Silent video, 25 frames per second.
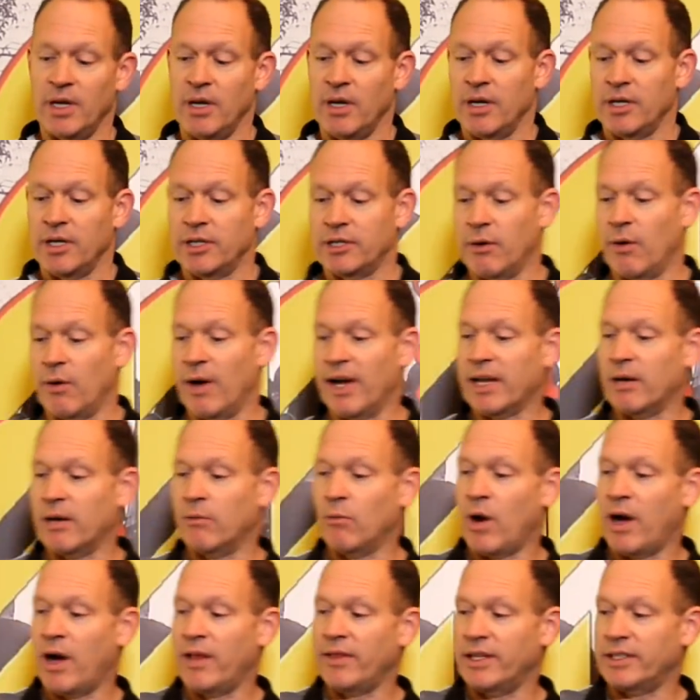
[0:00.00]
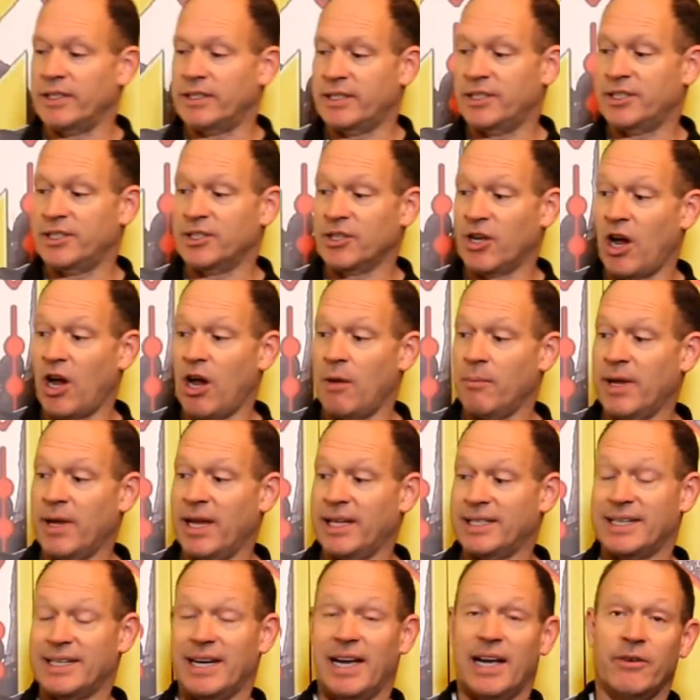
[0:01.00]
So I can wind this. This scope gets
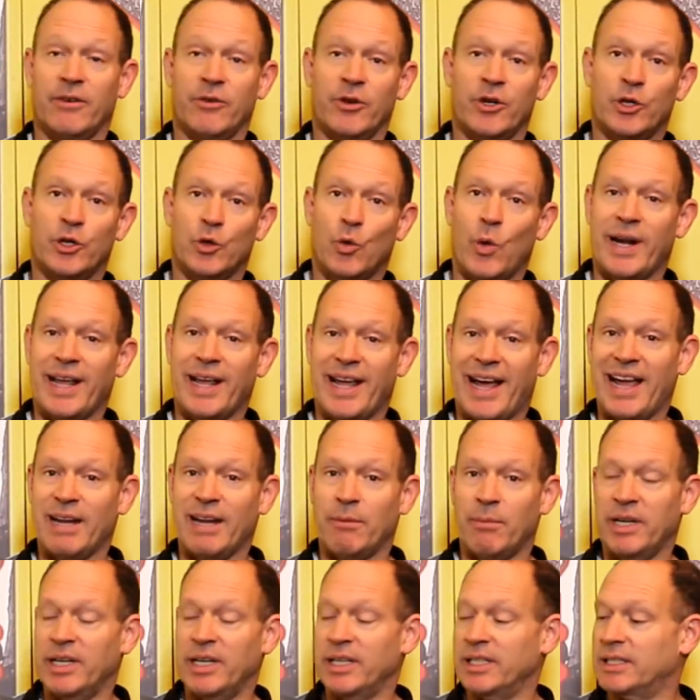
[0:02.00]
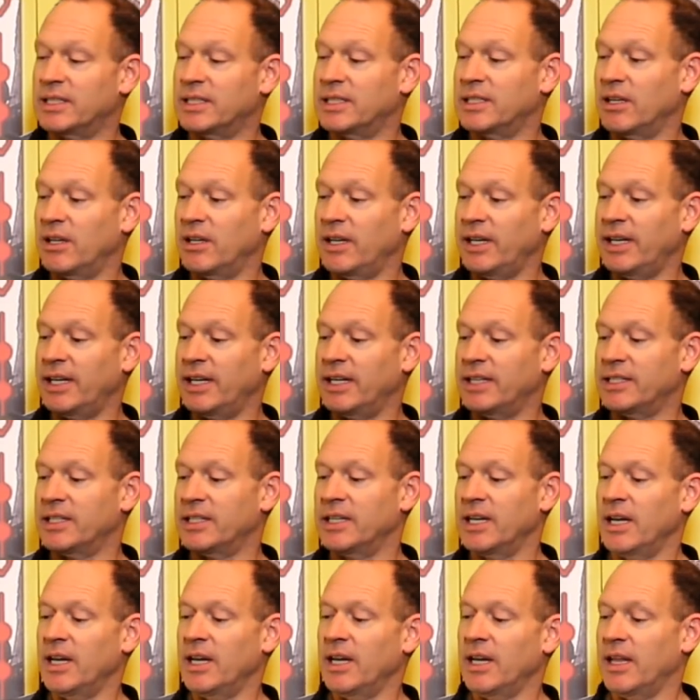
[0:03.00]
128 minutes in it.
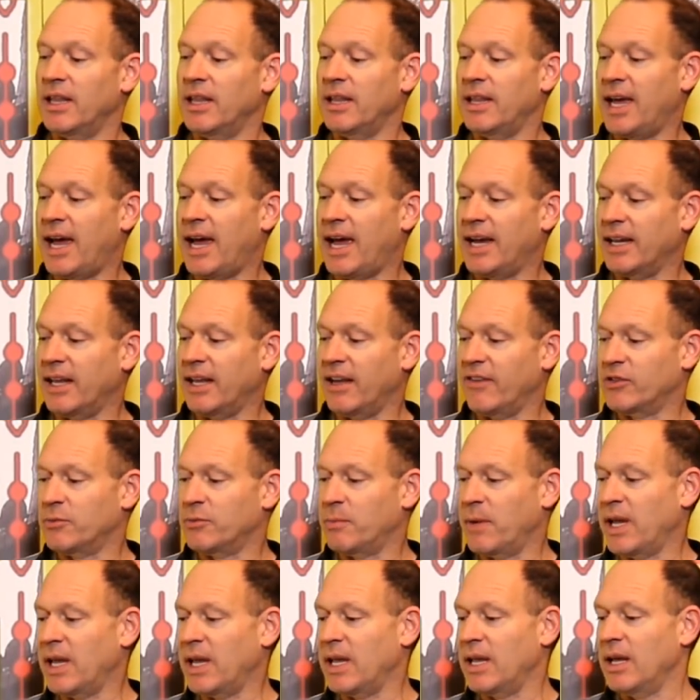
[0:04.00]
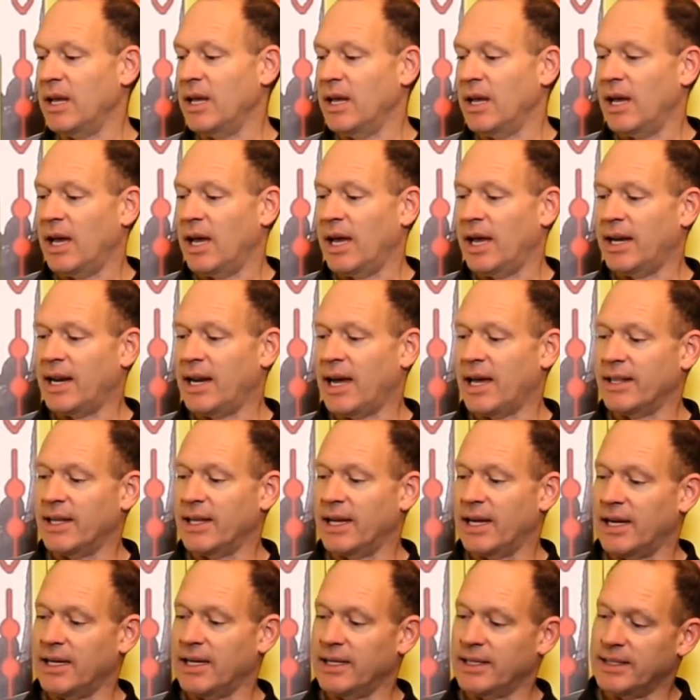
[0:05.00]
That gives me
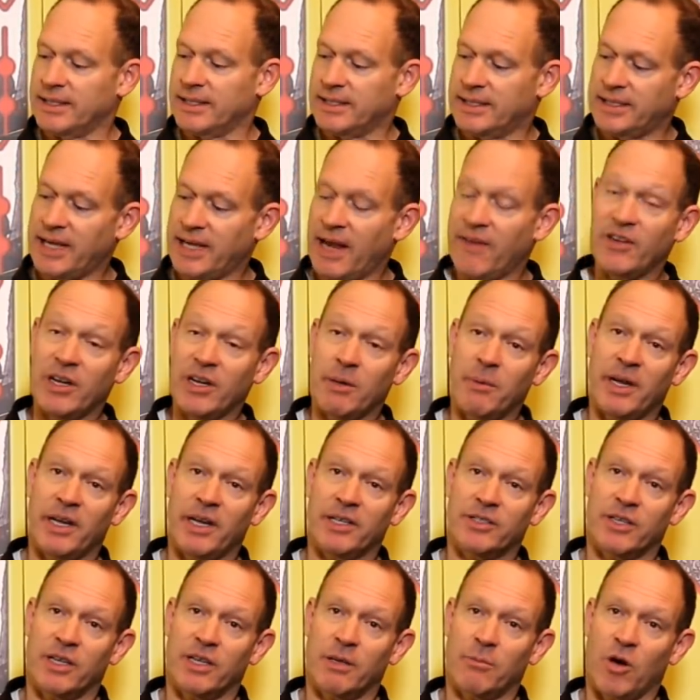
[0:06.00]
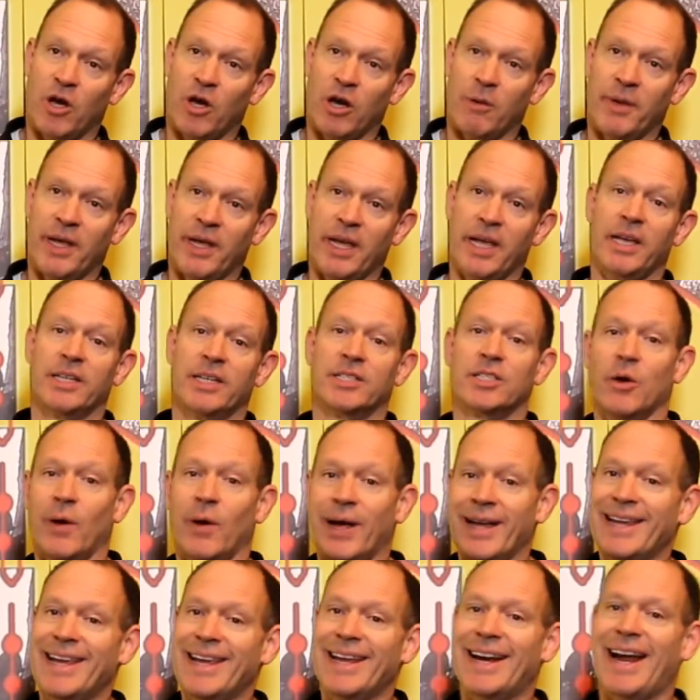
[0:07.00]
another 70 minutes on the bottom here. So I can
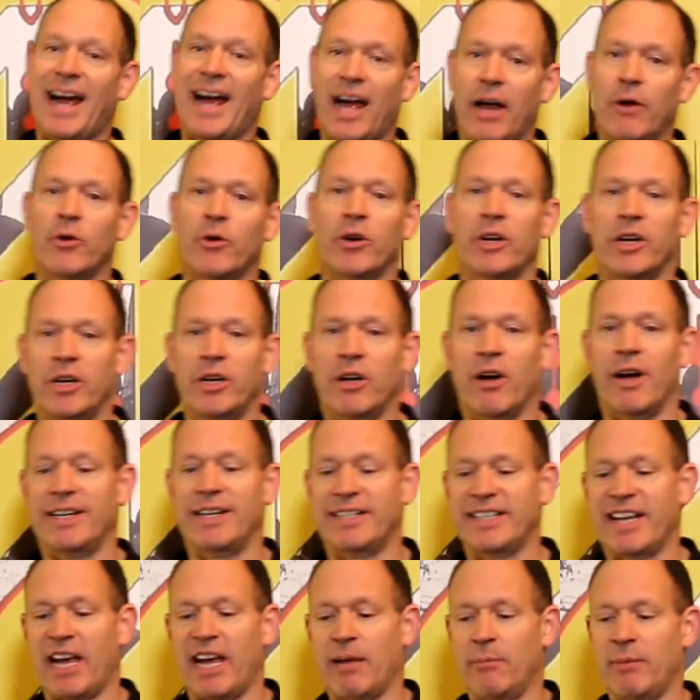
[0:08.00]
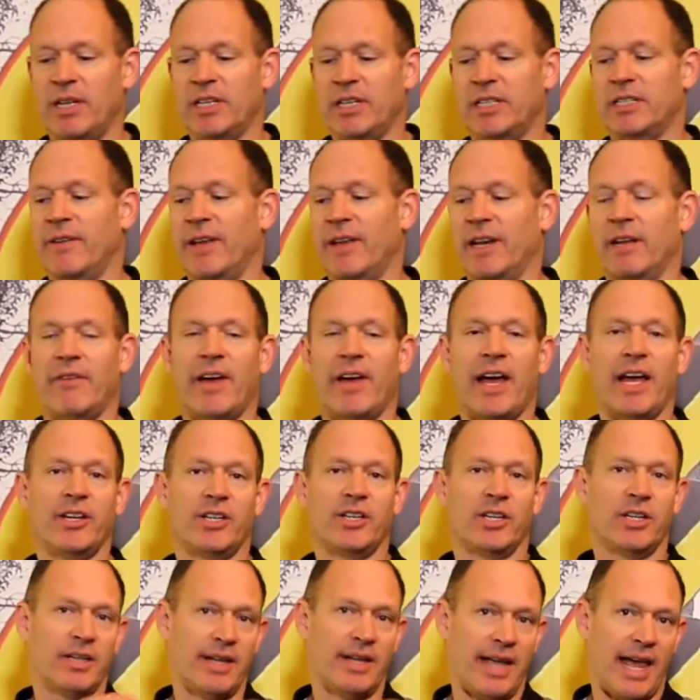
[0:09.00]
get 198 minutes of
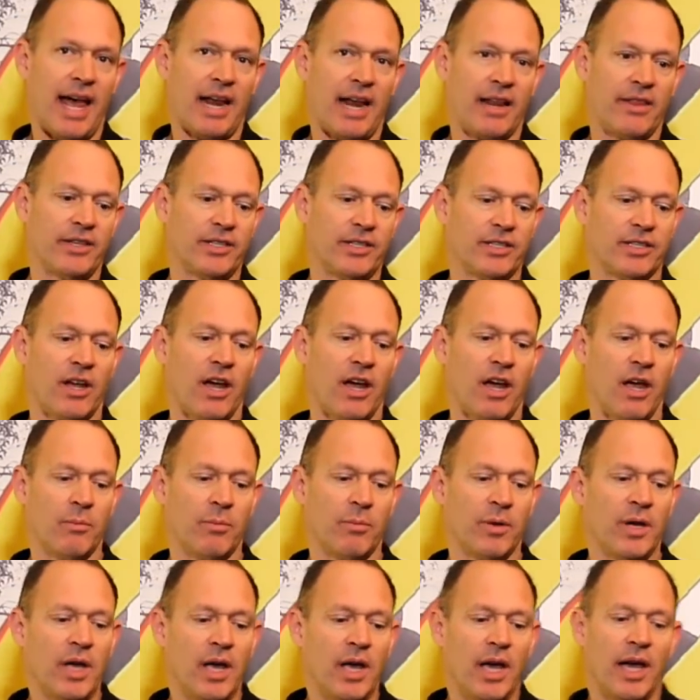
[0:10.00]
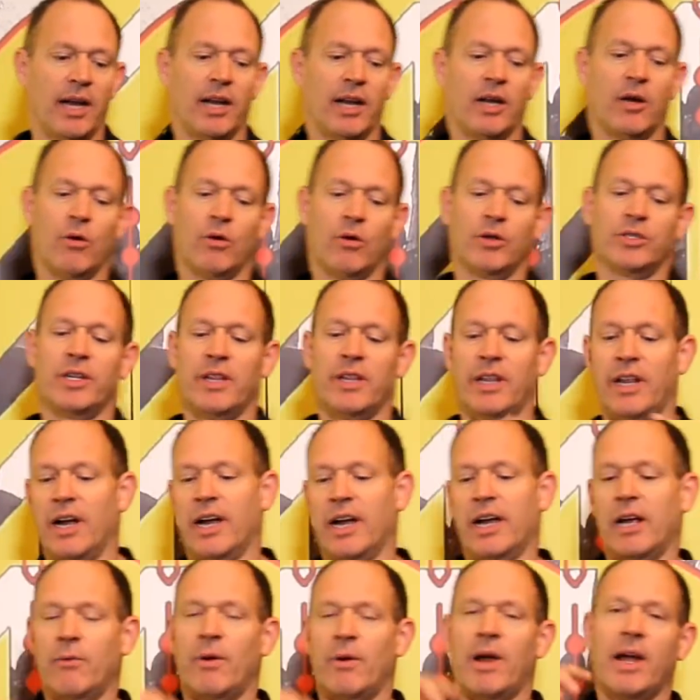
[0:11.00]
elevation out of this scope. And of course, then I
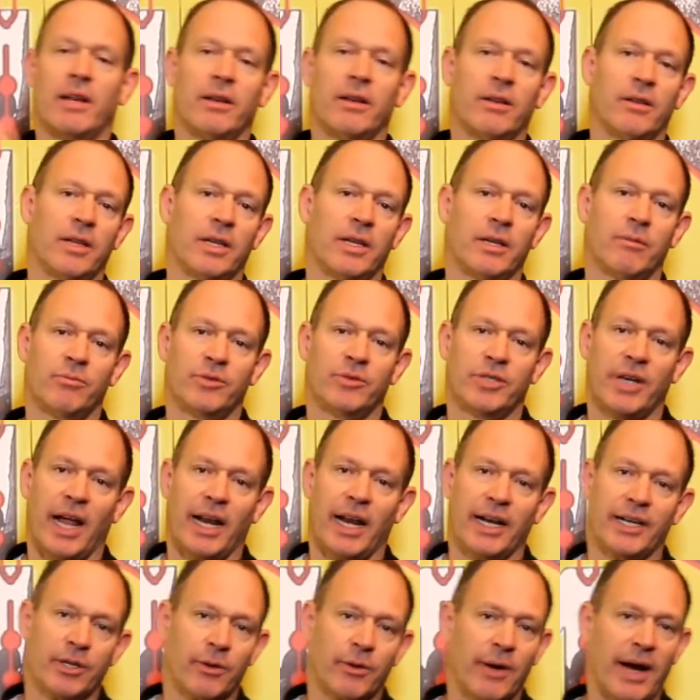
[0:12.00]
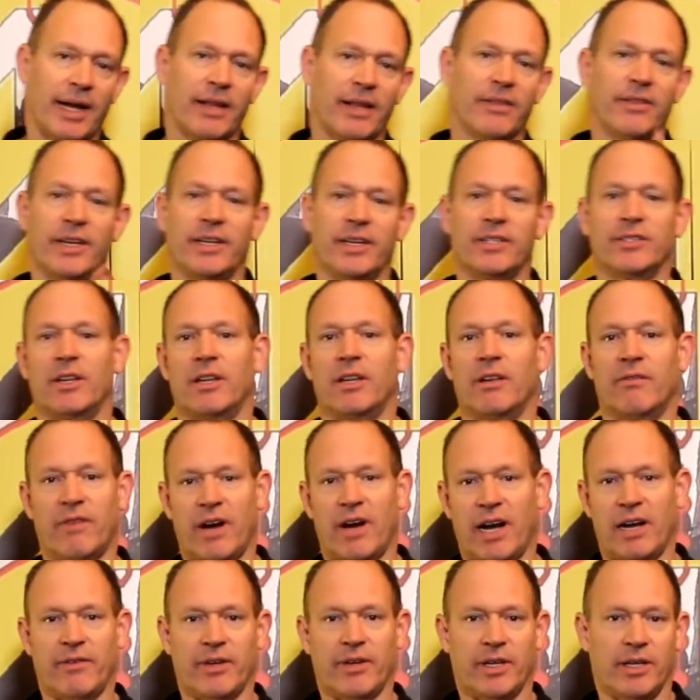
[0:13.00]
can run the Charlie Turek and things on the front
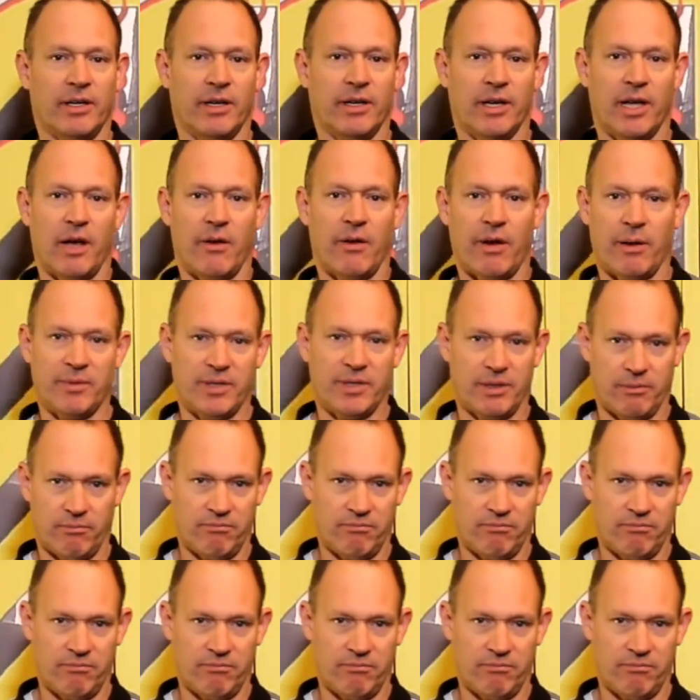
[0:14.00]
of it and go up to